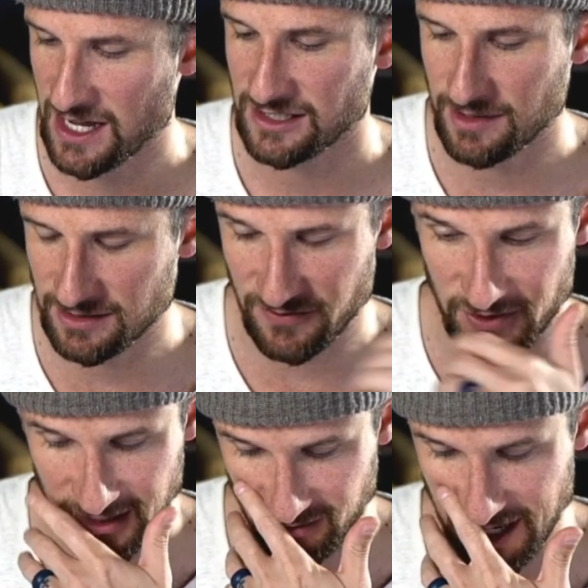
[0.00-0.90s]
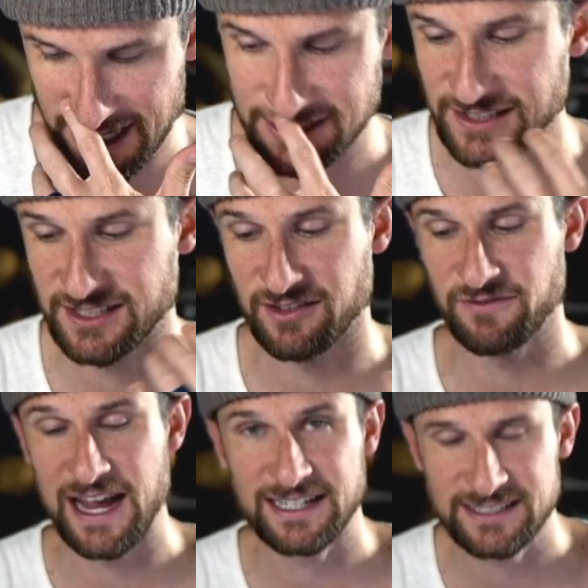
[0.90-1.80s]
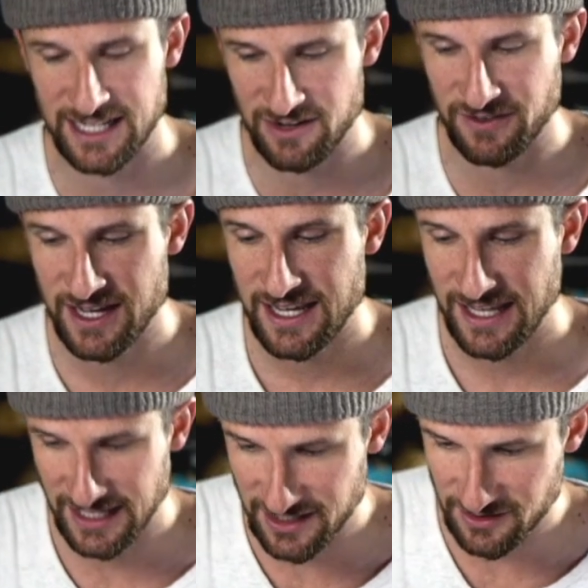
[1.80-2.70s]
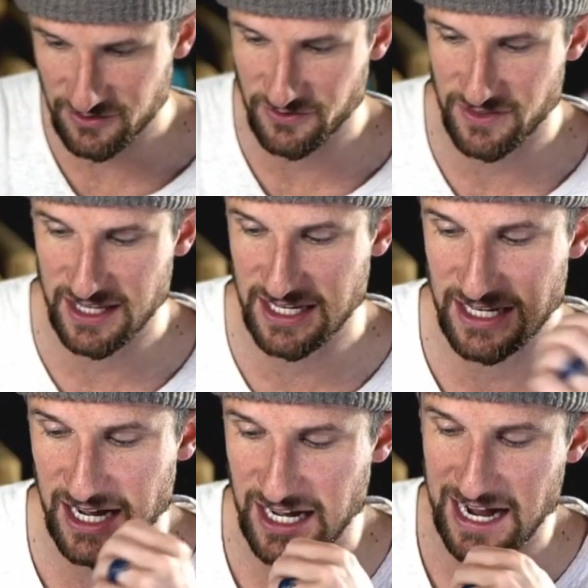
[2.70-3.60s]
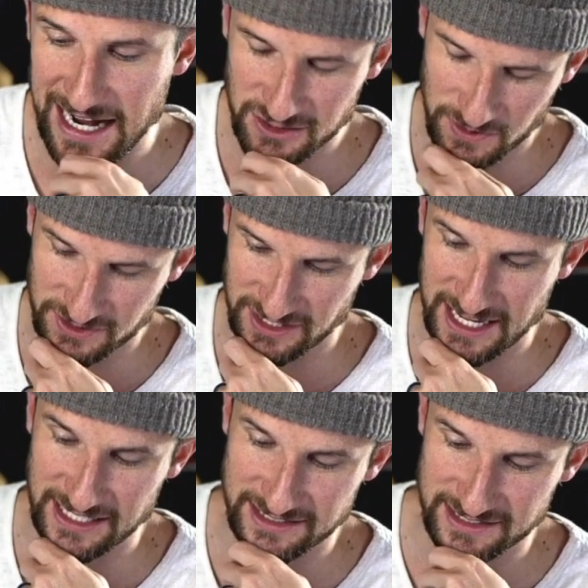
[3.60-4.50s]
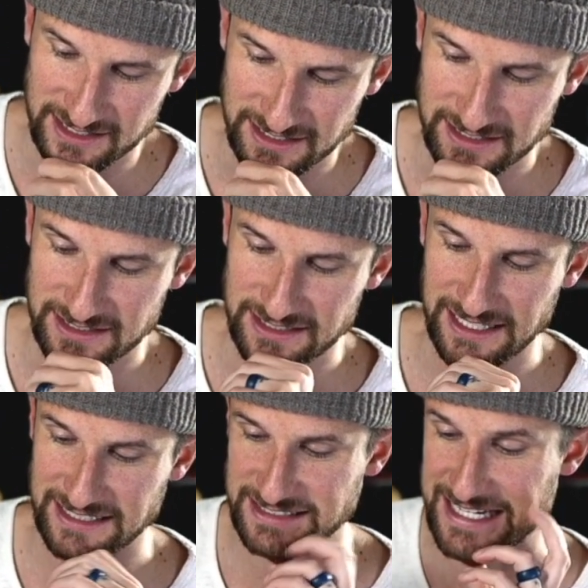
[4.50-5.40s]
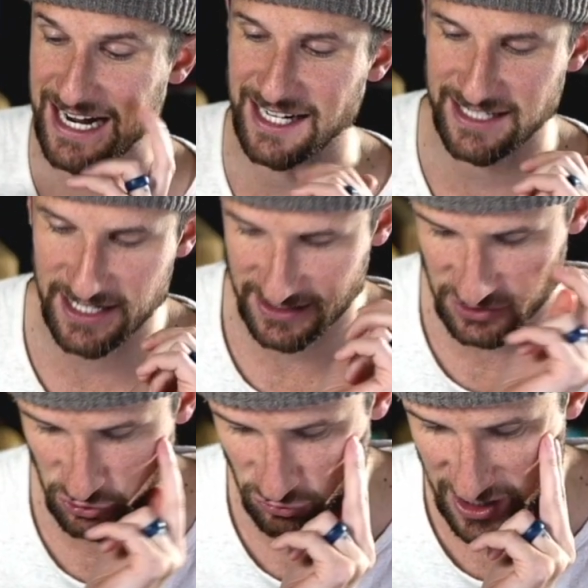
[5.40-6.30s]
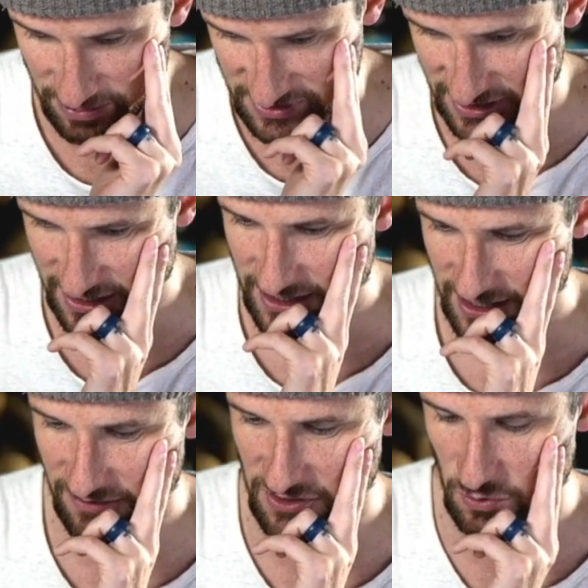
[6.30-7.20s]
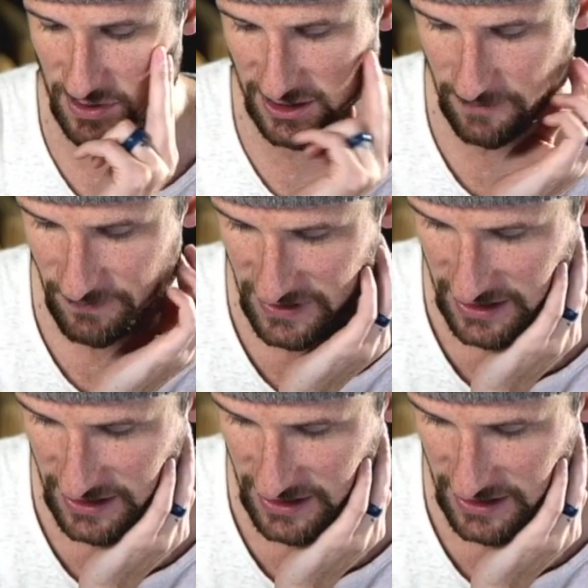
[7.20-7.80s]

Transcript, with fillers: Sometimes I feel like rage doesn't affect stuff if the uh, ice wizard has has got it in his grips, if you will.